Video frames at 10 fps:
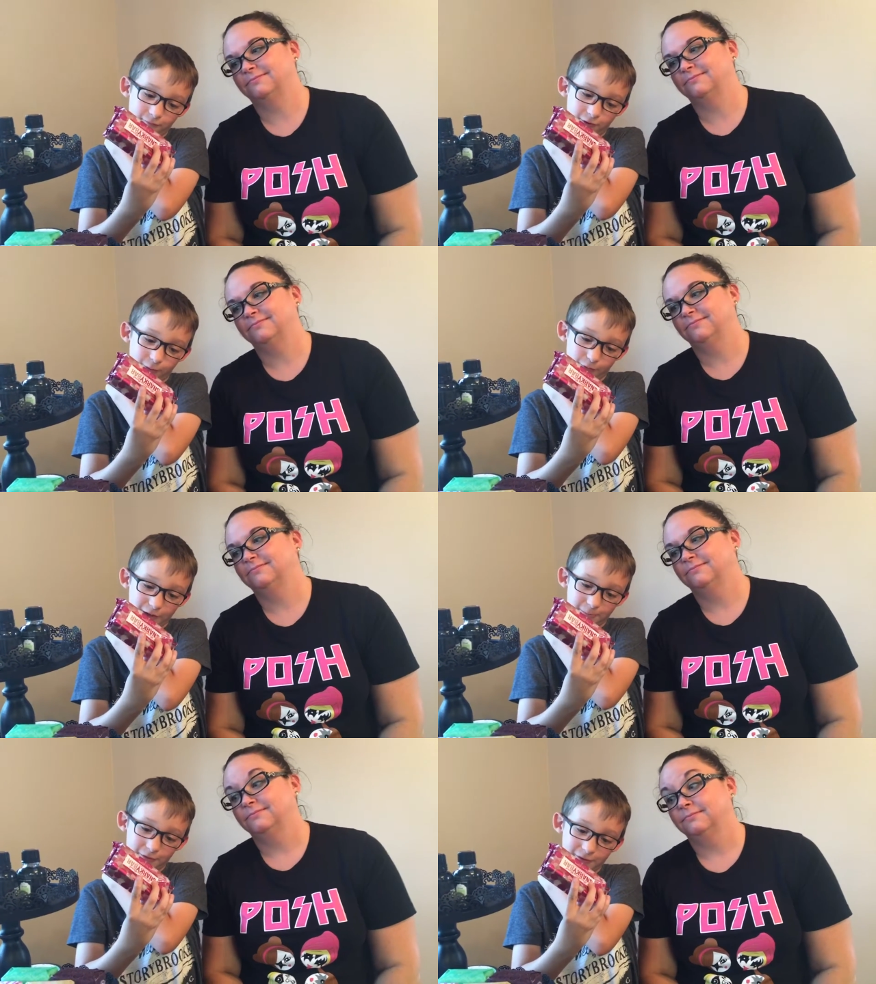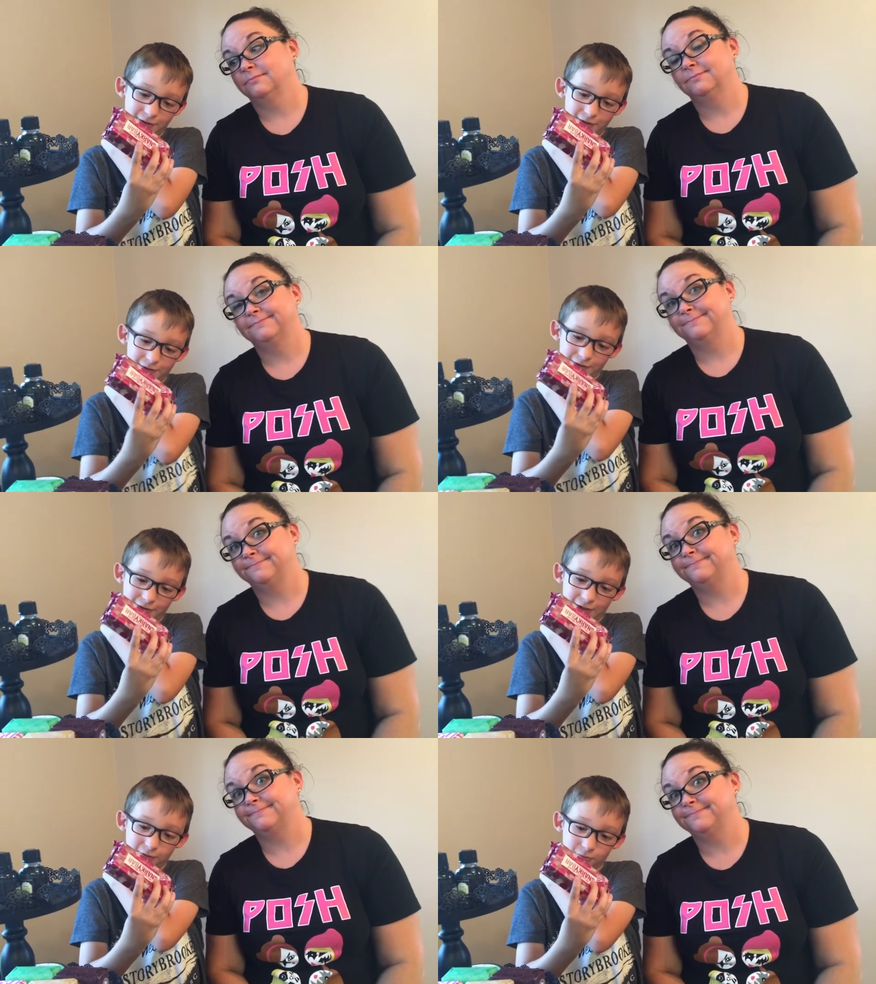Speaker 1: with raspberry seeds and
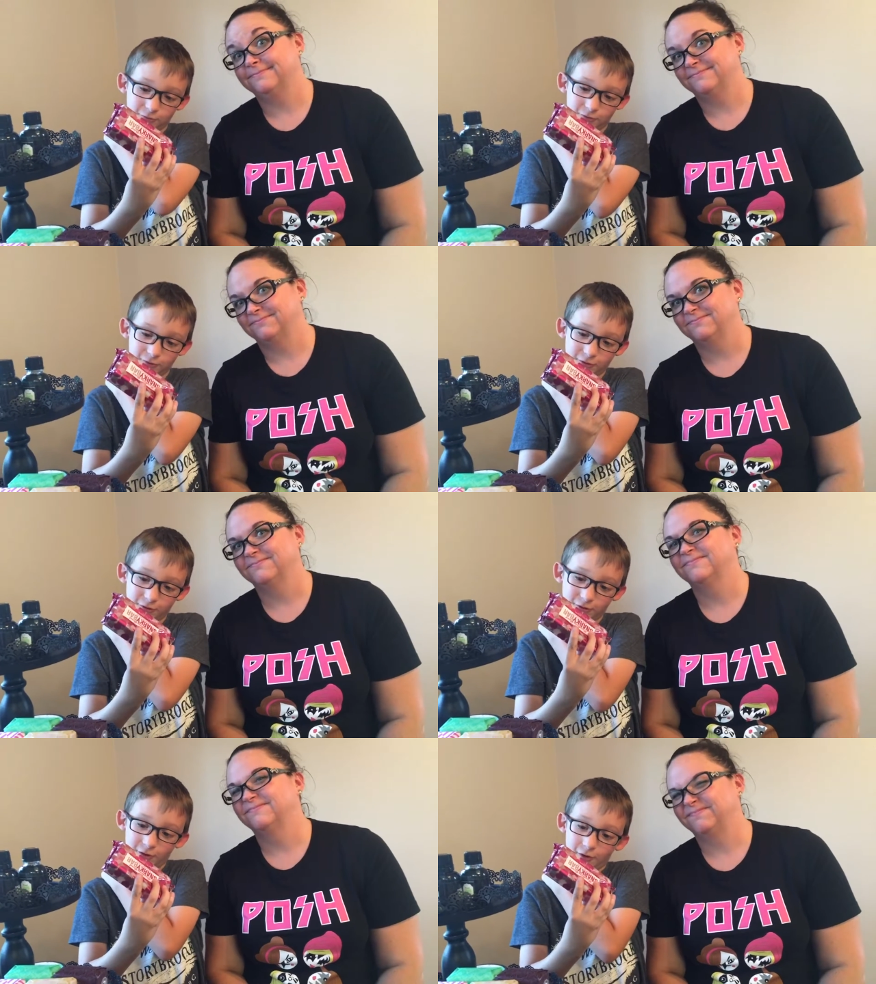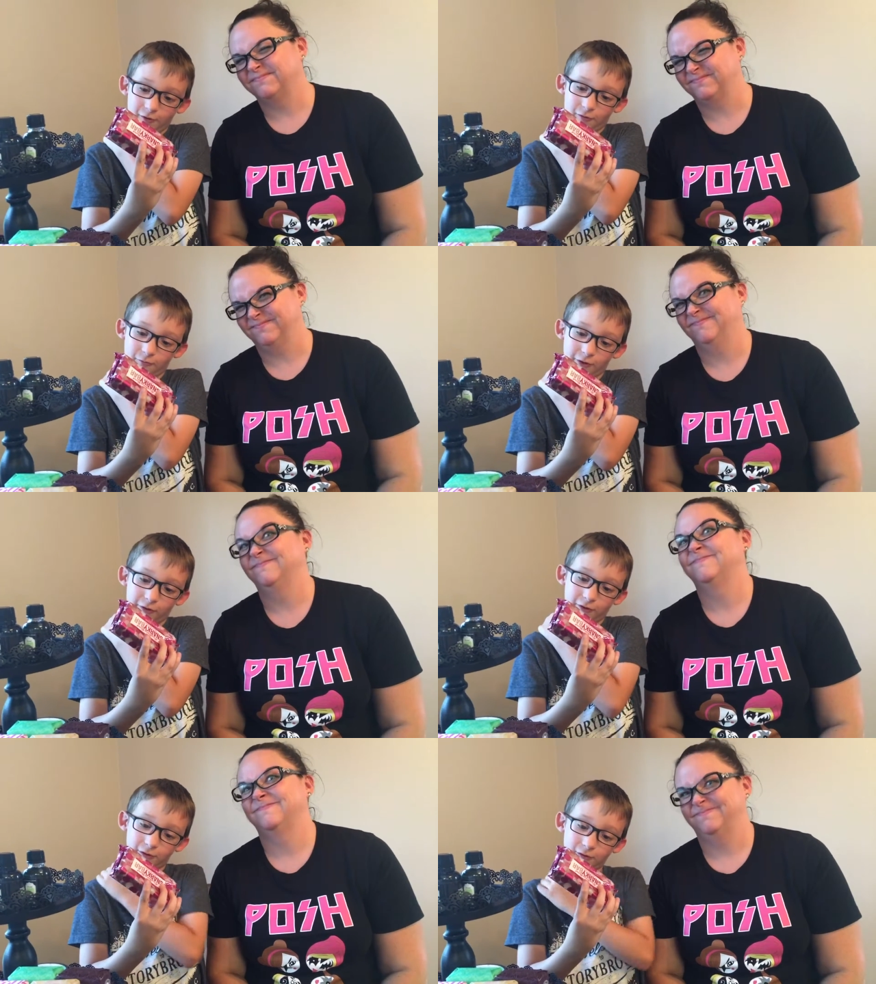natural sugar with
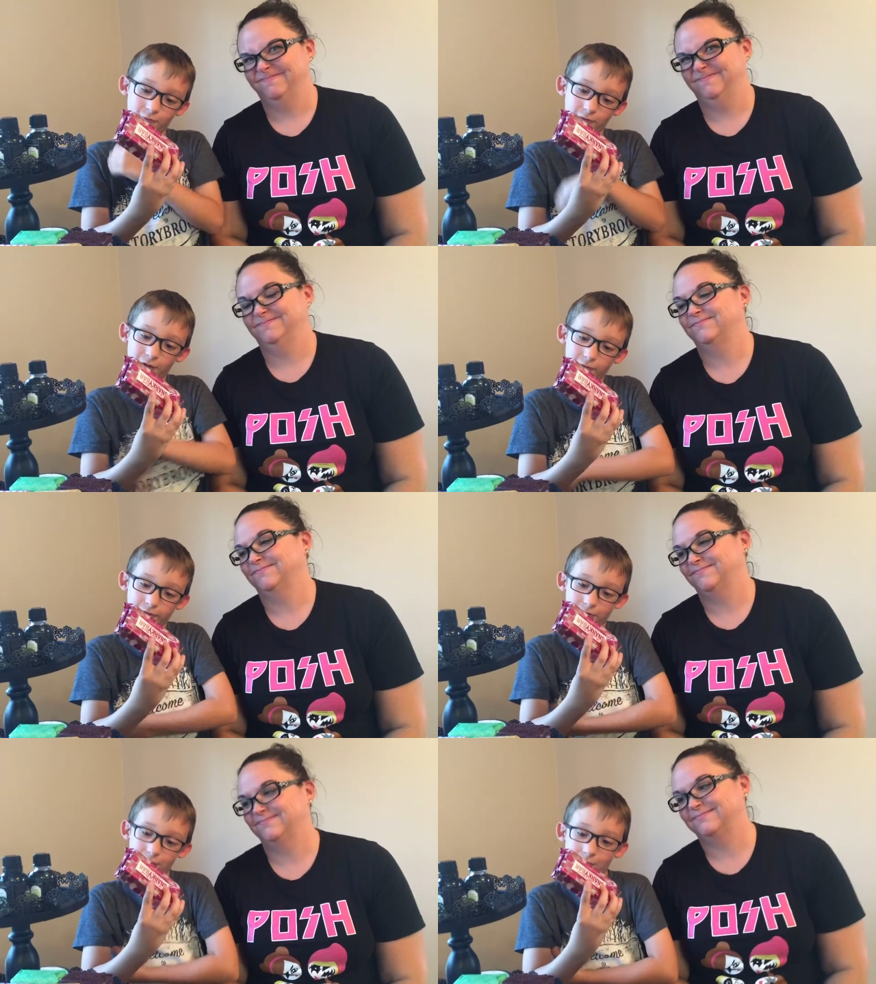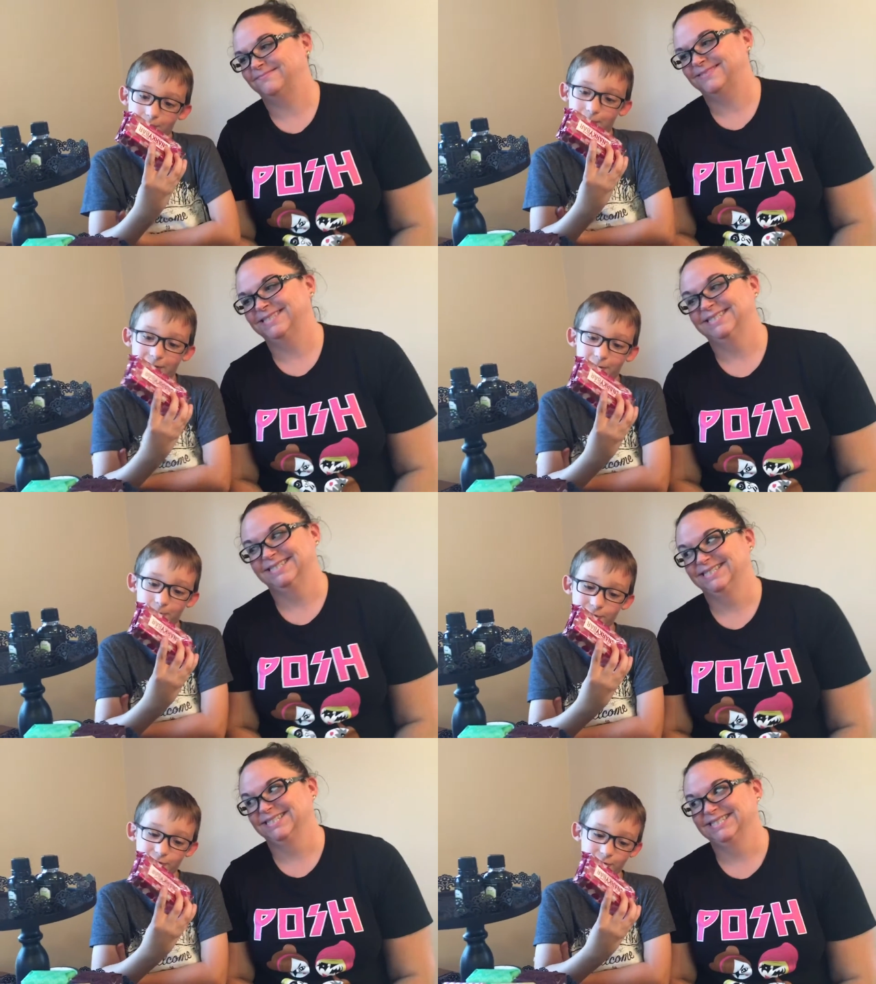while shea butter
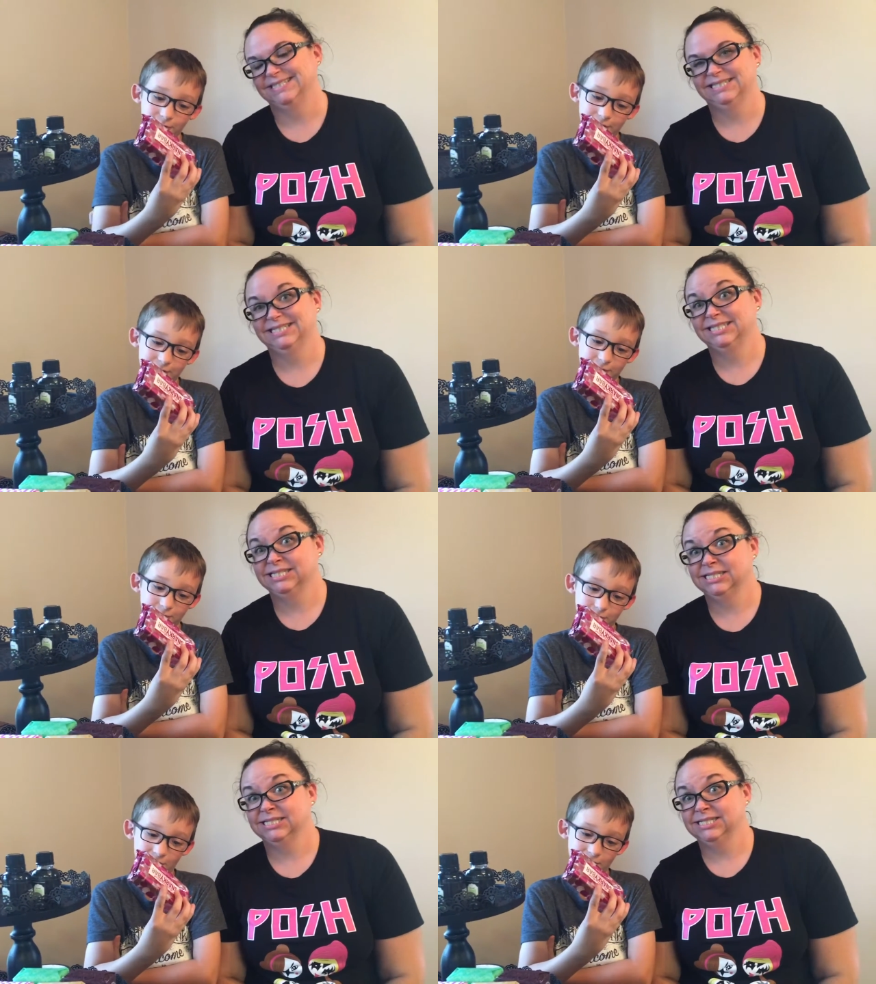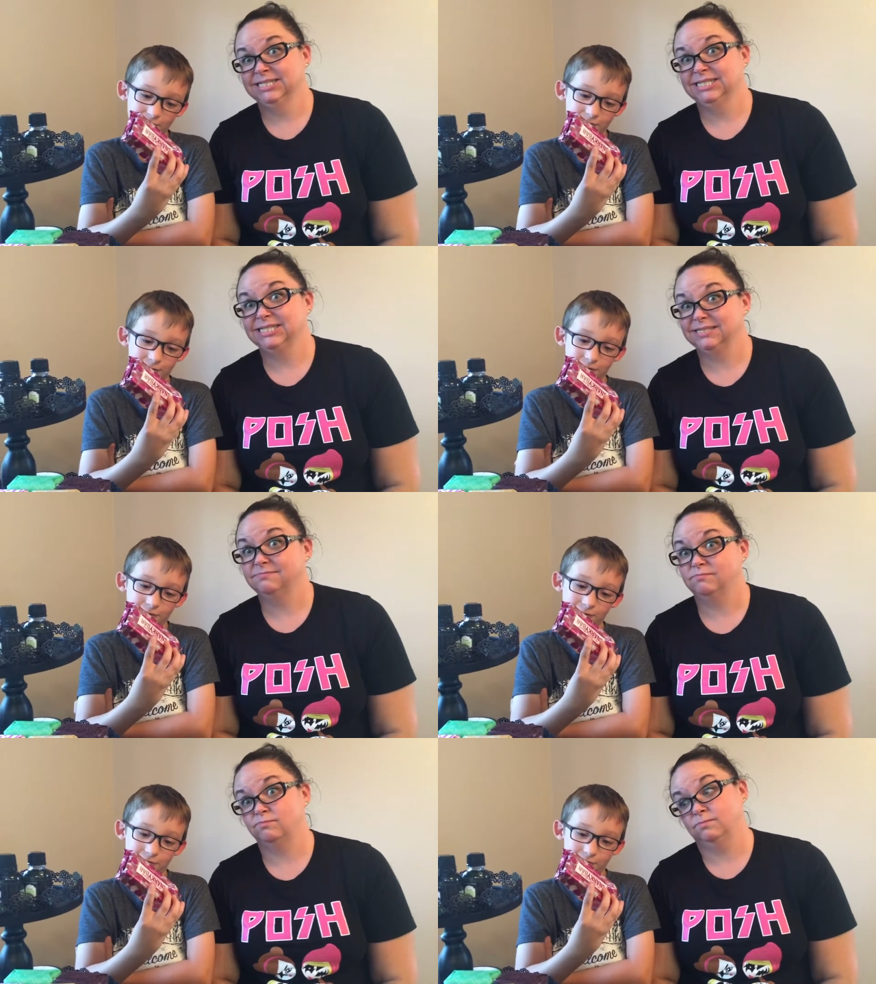moisturizes rock
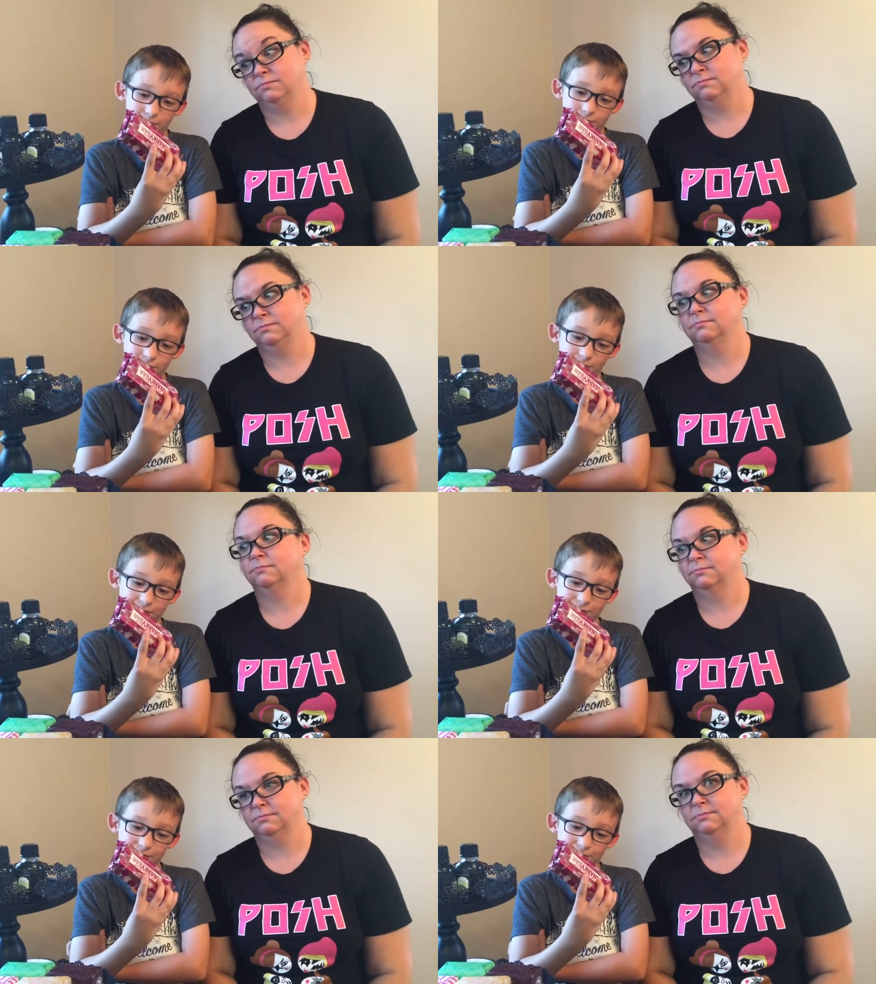on